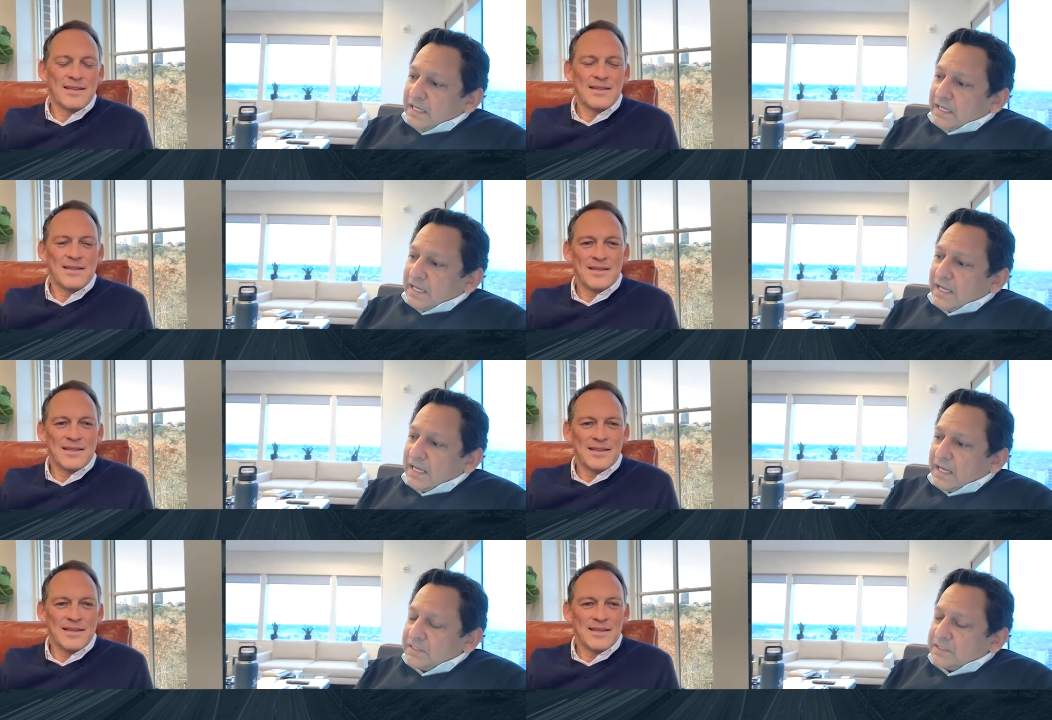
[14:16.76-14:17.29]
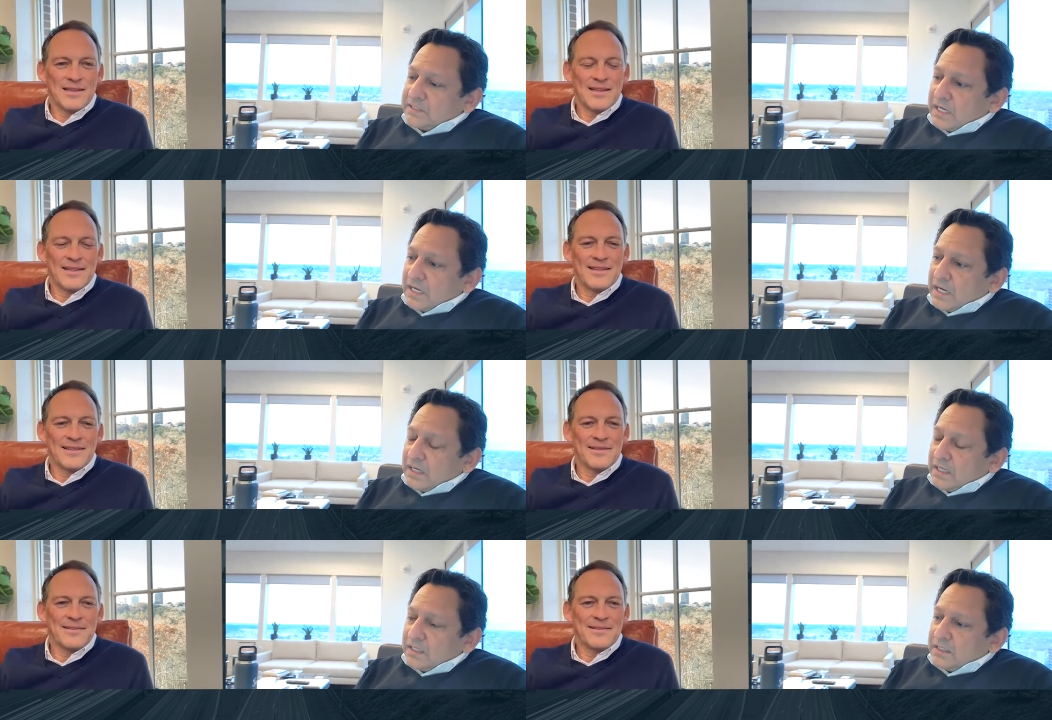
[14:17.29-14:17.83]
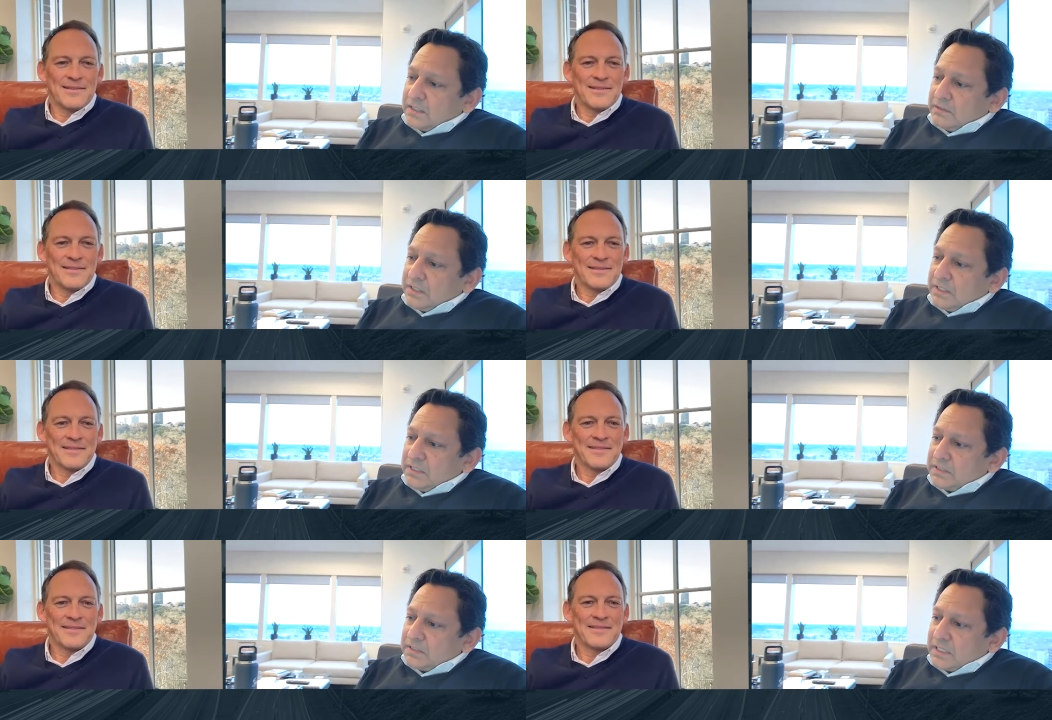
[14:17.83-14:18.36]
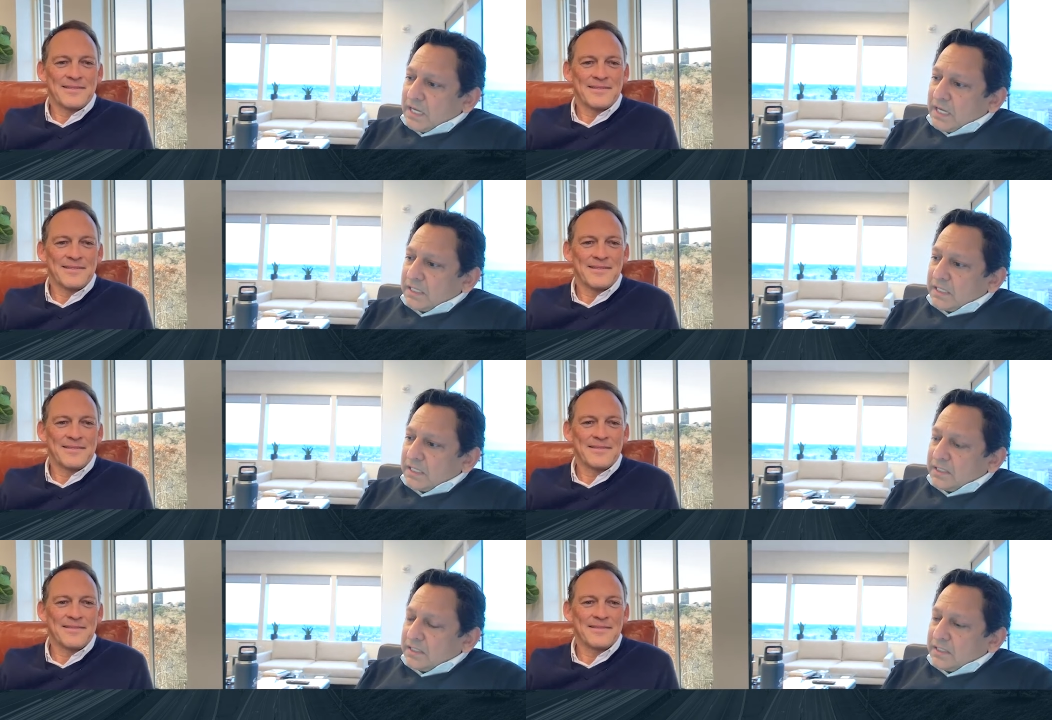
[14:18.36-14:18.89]
Speaker 1: has, uh, you know, he's
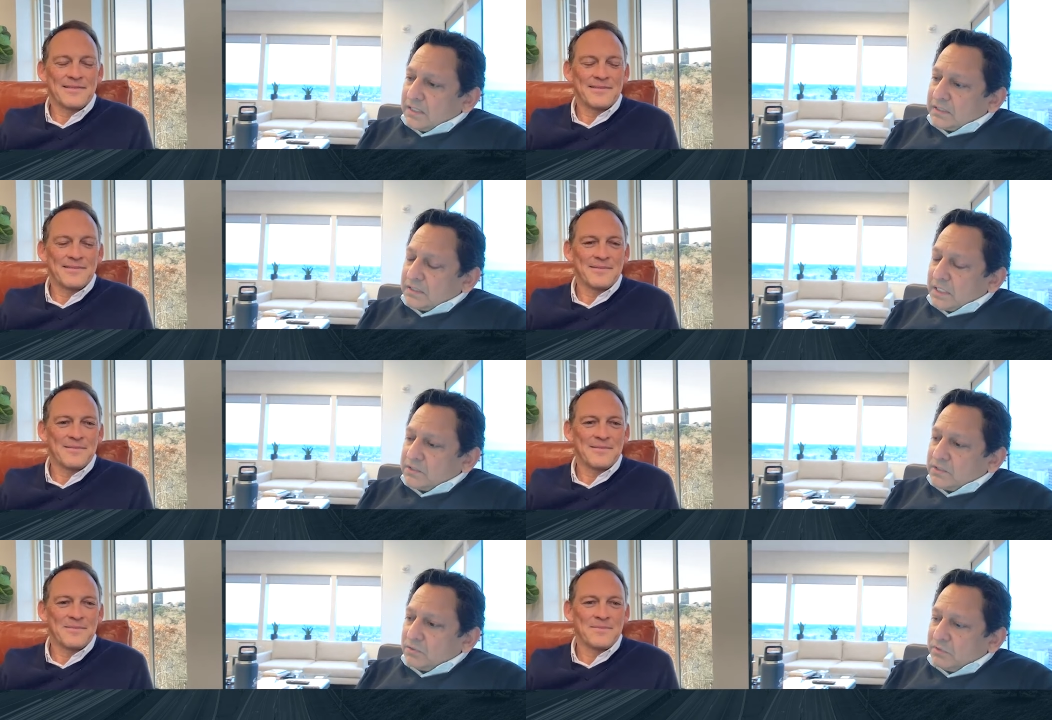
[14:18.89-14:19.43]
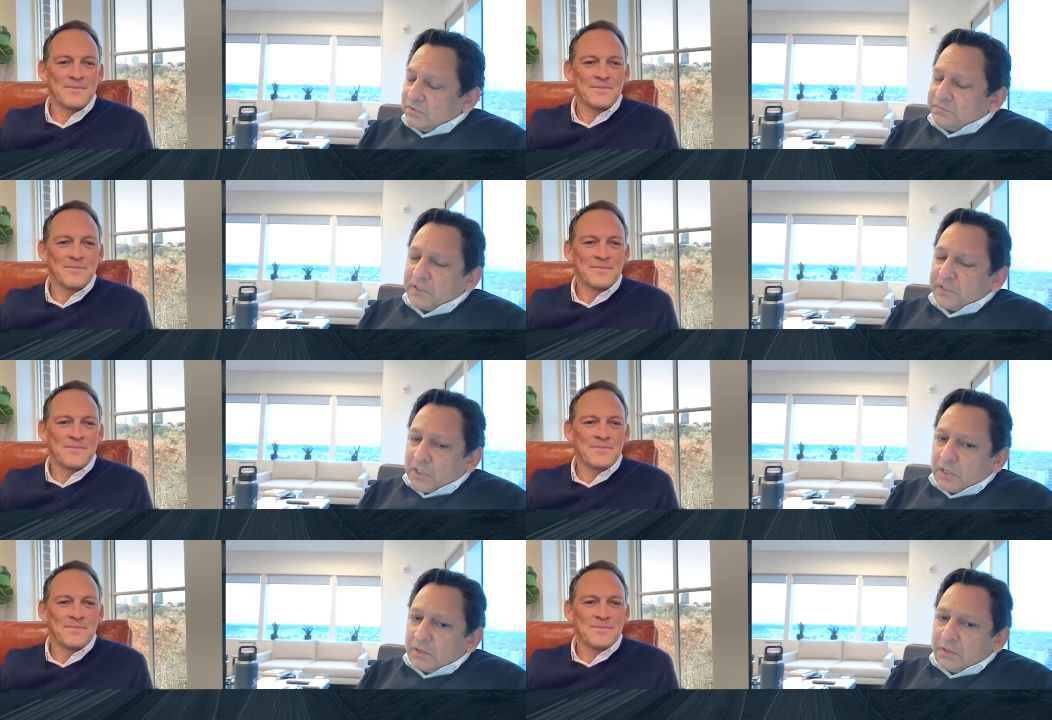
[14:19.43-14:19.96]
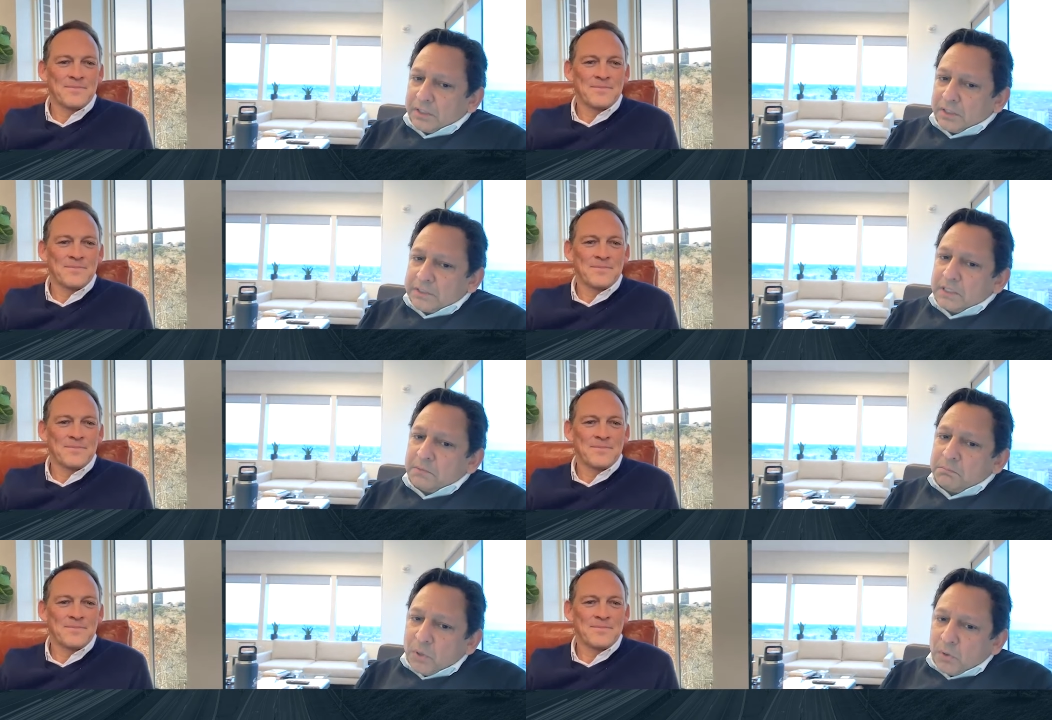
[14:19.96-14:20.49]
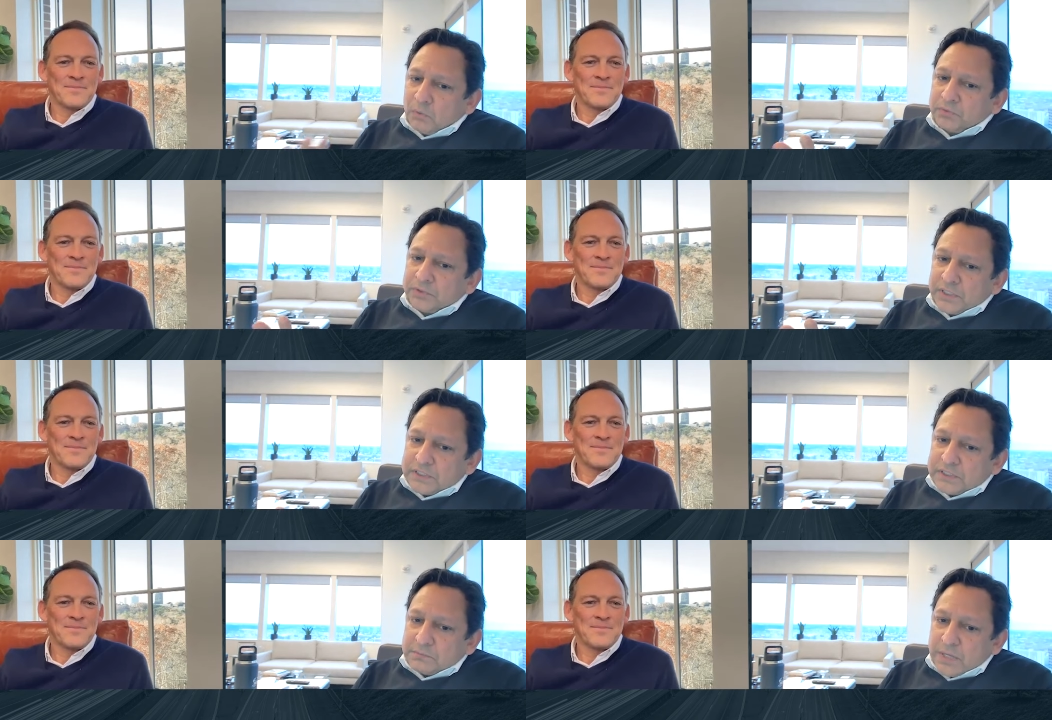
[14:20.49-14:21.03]
got a, a, a terrific courage and a
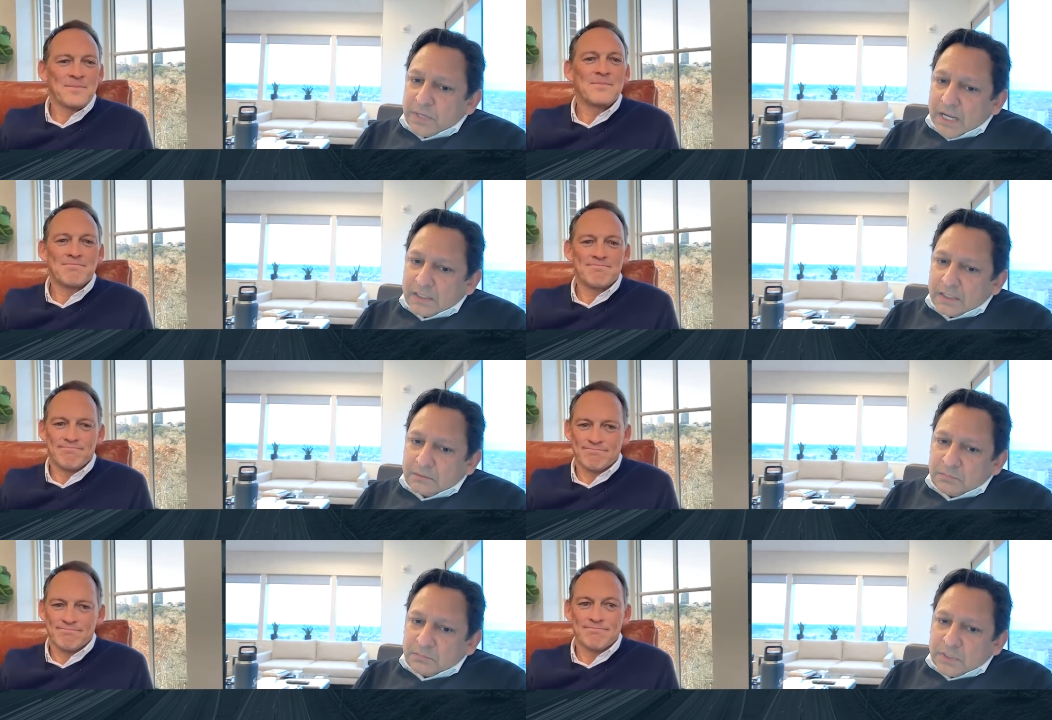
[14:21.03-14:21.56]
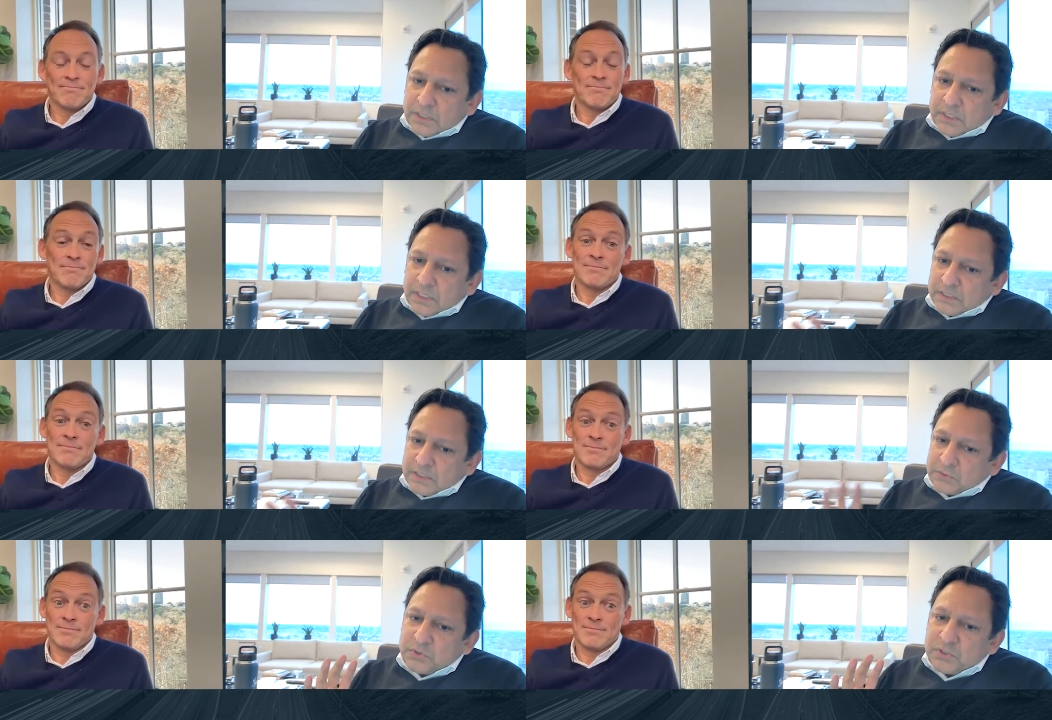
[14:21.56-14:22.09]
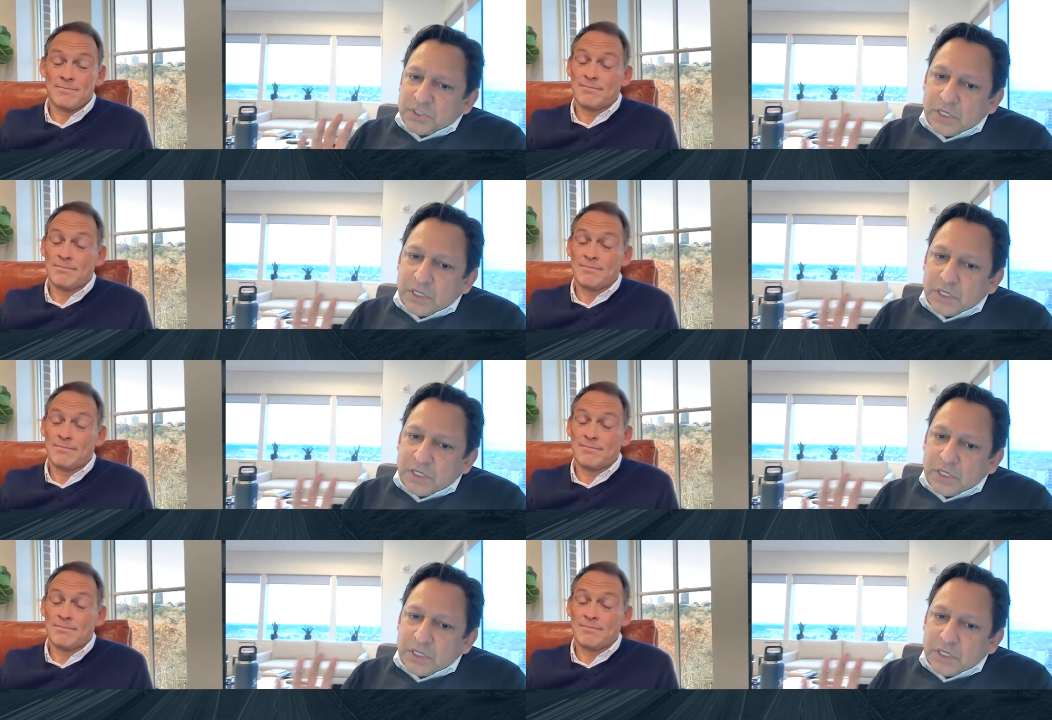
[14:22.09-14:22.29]
boldness about him and this was a